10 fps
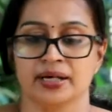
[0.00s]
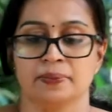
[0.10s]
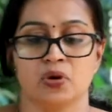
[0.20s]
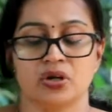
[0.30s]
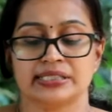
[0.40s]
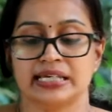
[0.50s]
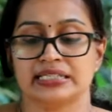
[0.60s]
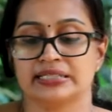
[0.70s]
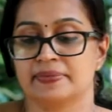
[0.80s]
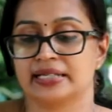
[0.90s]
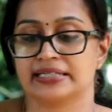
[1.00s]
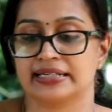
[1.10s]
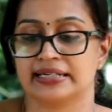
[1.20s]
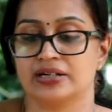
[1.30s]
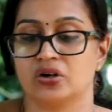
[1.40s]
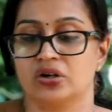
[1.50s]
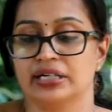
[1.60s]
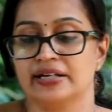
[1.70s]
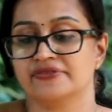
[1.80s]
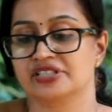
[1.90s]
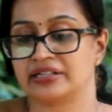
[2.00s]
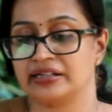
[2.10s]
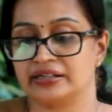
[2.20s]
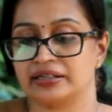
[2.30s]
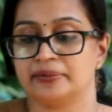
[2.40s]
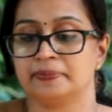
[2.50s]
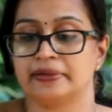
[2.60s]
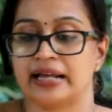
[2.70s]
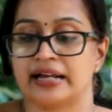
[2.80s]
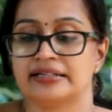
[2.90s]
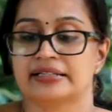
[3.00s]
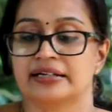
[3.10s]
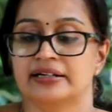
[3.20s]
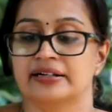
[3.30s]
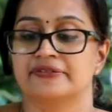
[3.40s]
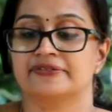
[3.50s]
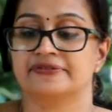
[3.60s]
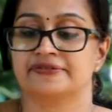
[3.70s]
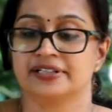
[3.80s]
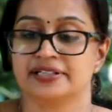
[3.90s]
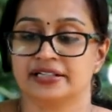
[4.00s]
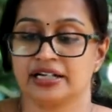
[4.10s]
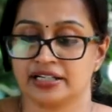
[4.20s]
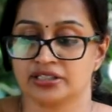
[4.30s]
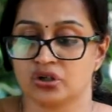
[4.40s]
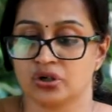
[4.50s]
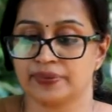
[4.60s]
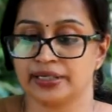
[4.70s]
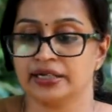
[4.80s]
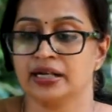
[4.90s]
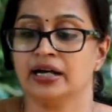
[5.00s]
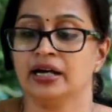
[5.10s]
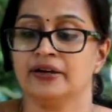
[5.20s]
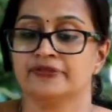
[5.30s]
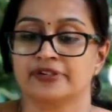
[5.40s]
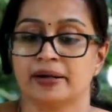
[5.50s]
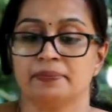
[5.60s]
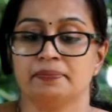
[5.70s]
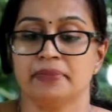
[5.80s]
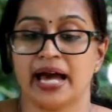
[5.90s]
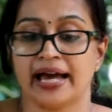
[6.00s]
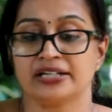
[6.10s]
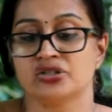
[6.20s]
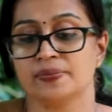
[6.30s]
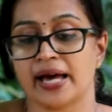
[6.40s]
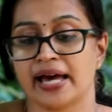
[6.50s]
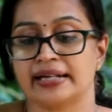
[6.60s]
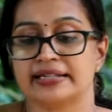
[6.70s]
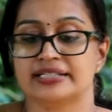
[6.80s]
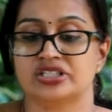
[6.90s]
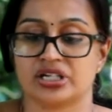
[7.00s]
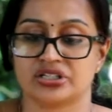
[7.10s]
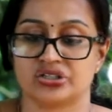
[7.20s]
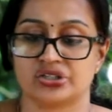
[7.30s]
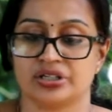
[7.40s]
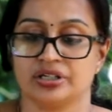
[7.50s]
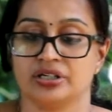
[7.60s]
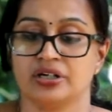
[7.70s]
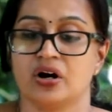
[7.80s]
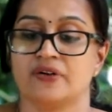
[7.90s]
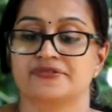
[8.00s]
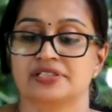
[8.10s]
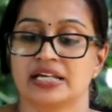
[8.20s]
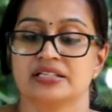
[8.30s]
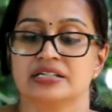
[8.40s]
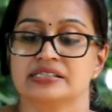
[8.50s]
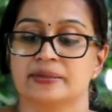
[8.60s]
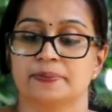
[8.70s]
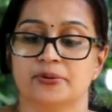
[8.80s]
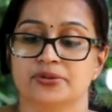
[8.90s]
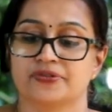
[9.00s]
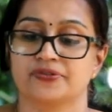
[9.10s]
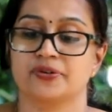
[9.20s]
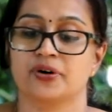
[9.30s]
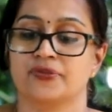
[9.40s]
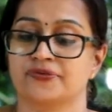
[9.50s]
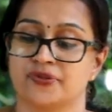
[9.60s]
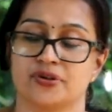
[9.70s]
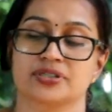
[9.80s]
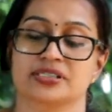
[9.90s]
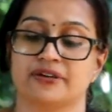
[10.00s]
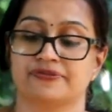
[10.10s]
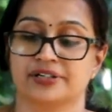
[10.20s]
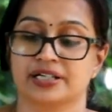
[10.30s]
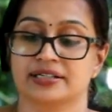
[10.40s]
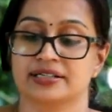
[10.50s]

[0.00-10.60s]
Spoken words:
More sentimentally, Olive Schreiner planned her novel From Man to Man as a gesture of tender support for suffering